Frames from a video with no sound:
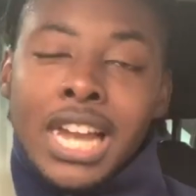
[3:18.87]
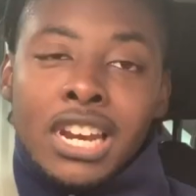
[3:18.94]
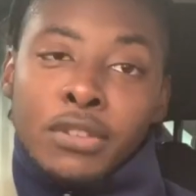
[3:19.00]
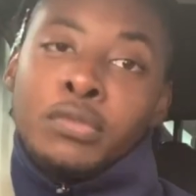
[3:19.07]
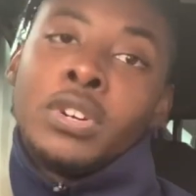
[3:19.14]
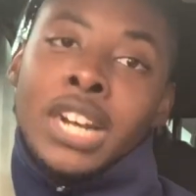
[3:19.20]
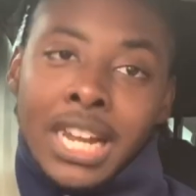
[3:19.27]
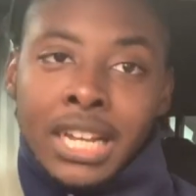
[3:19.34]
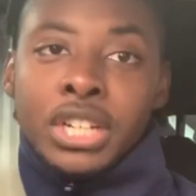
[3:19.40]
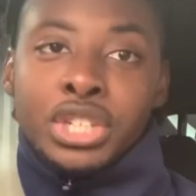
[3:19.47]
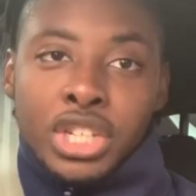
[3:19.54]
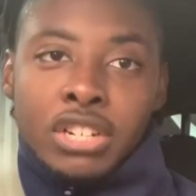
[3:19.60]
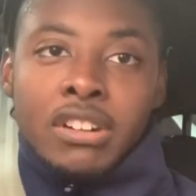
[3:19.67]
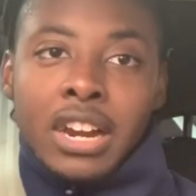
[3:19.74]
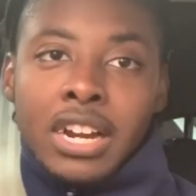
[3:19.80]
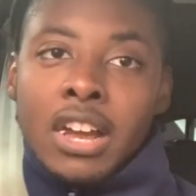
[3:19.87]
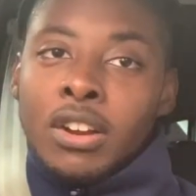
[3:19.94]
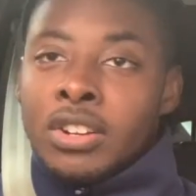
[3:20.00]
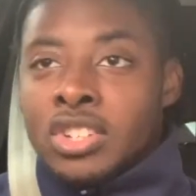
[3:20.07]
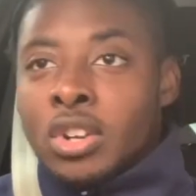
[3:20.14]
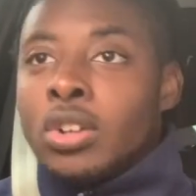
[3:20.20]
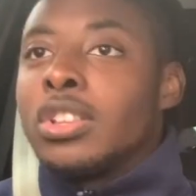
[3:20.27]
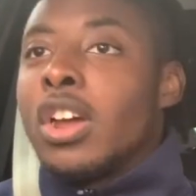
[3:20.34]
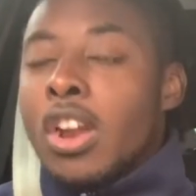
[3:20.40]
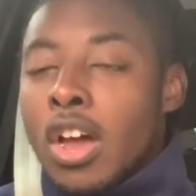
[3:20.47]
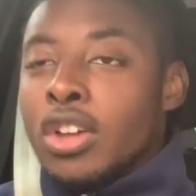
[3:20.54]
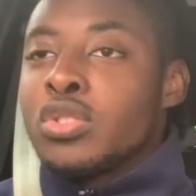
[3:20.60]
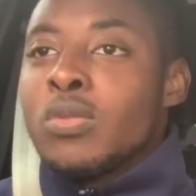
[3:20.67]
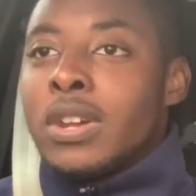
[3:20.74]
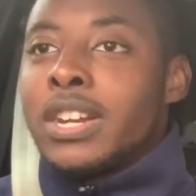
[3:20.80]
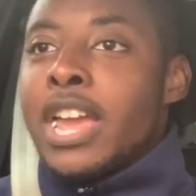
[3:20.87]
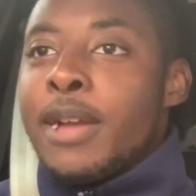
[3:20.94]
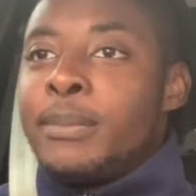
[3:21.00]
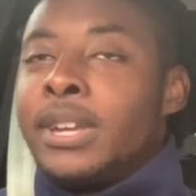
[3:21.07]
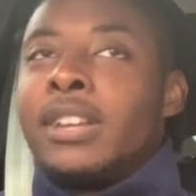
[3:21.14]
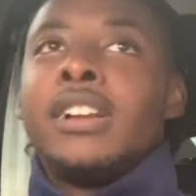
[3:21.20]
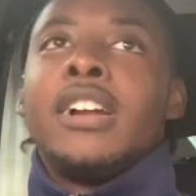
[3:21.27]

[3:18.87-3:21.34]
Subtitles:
kind of feel like a G right now because I got the last one. Get me?